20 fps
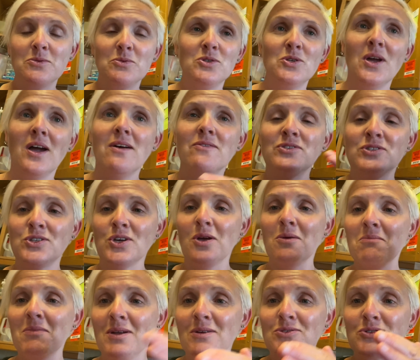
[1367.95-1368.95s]
We do have
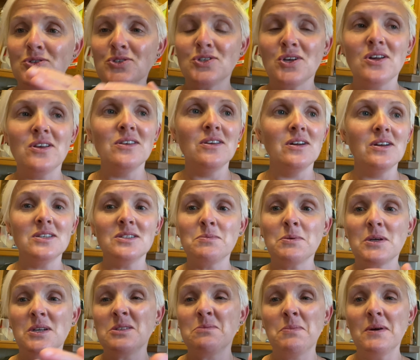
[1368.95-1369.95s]
certain meals on certain nights
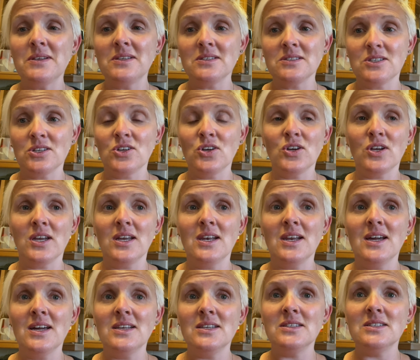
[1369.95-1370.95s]
because Ben does the cooking,
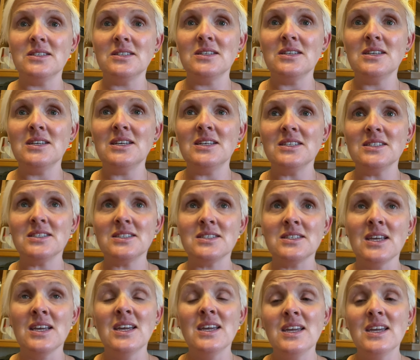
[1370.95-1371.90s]
and it's